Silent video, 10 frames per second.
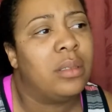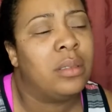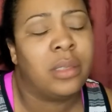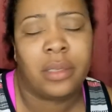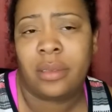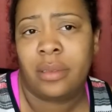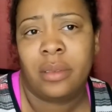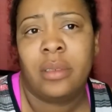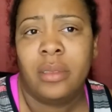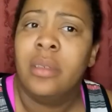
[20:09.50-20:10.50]
Yeah.
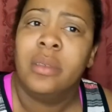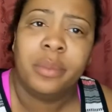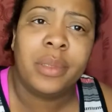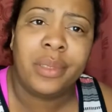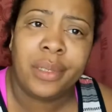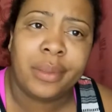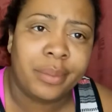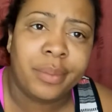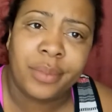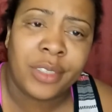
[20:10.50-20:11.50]
But yeah,
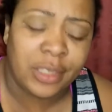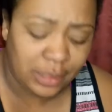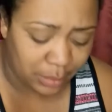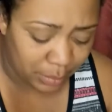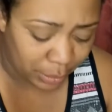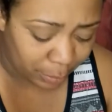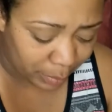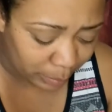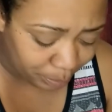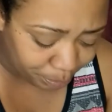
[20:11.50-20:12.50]
she needs some
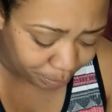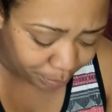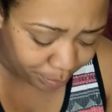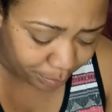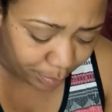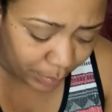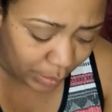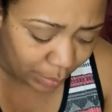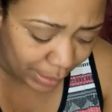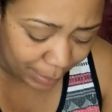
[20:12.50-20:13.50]
therapy.
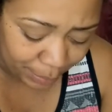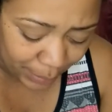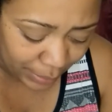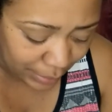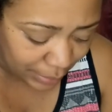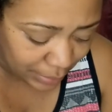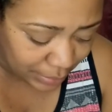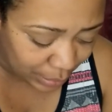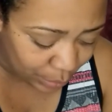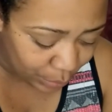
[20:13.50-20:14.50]
Okay.
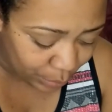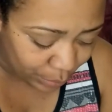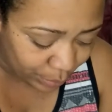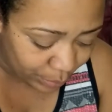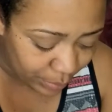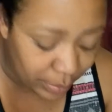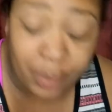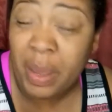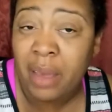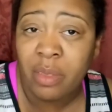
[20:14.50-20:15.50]
So, the
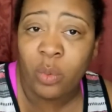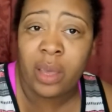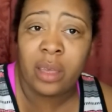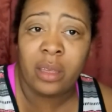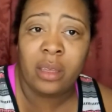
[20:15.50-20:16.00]
Pave the Way